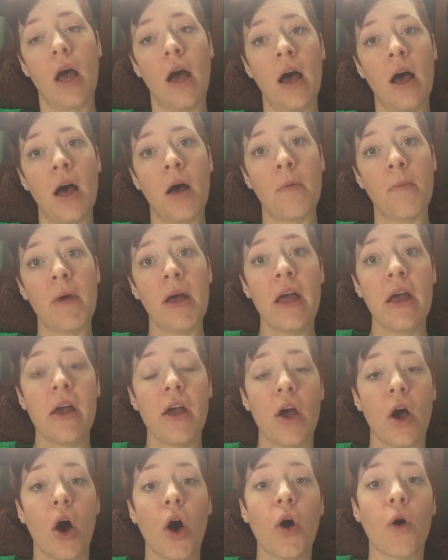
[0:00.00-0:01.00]

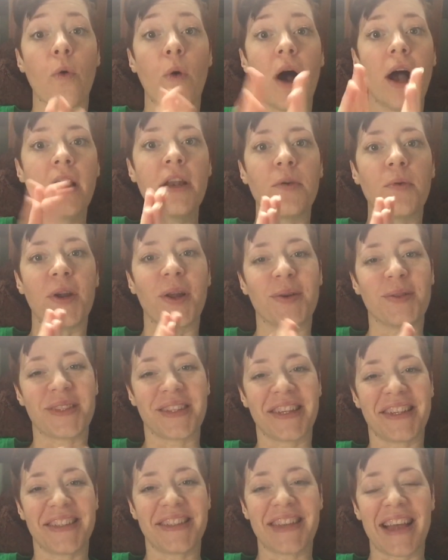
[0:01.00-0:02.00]
Oh, I know what I was
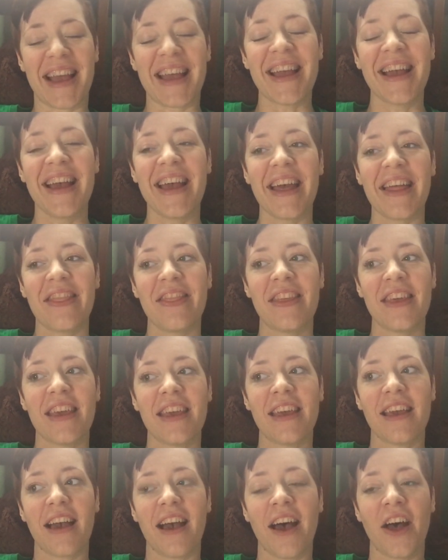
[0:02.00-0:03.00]
going to say.
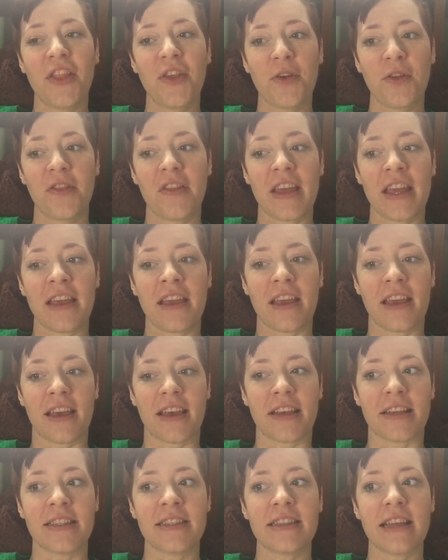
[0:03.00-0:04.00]
The other thing
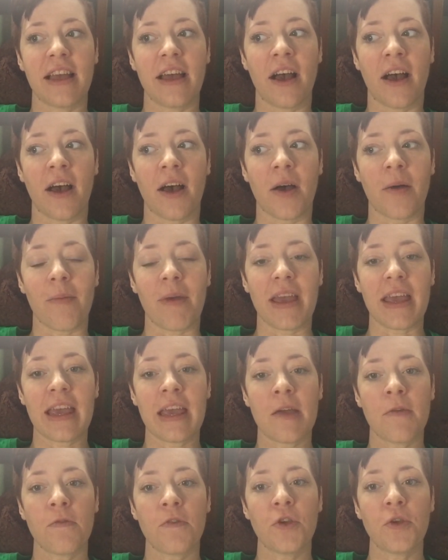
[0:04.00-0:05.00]
is,
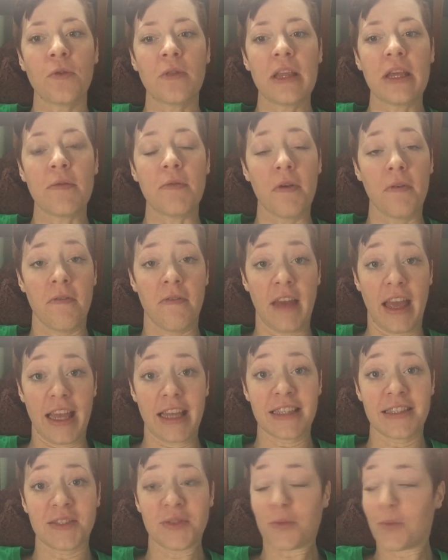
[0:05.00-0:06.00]
if you leave a
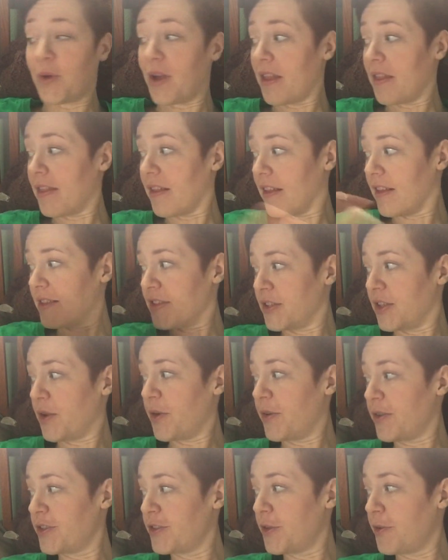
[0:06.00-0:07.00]
vase with,
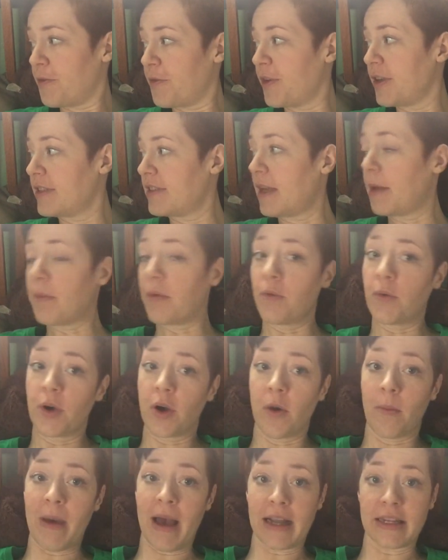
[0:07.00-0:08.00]
so for example, we'll
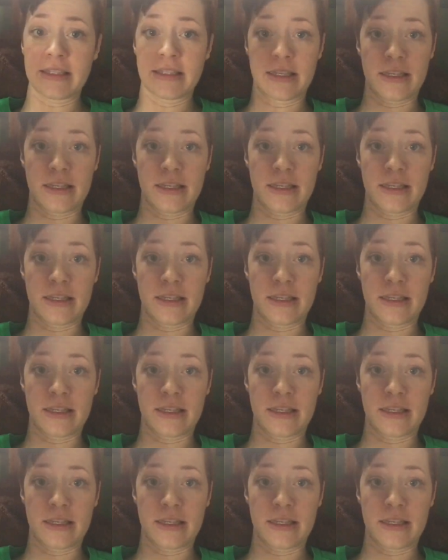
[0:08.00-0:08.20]
go back